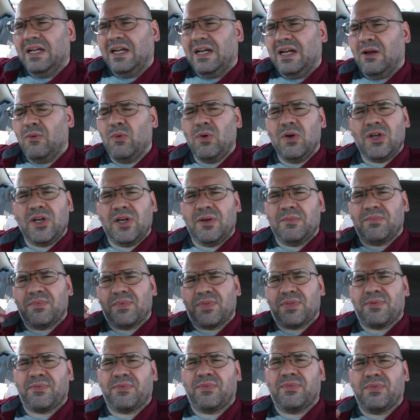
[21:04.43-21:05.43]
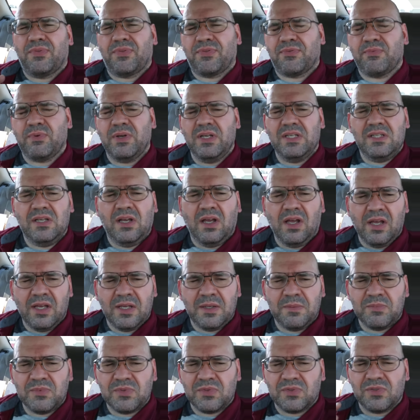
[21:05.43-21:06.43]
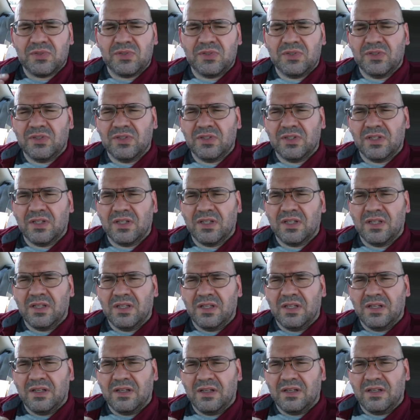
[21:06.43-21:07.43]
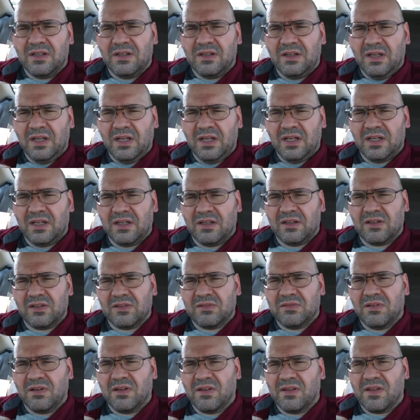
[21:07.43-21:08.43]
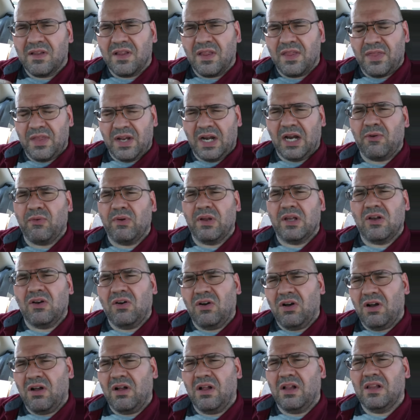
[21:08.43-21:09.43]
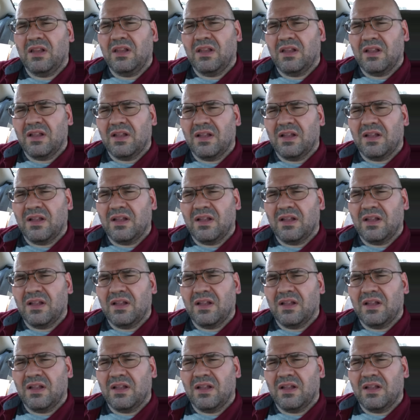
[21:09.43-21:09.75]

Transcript: I woke up 3 times that I recall,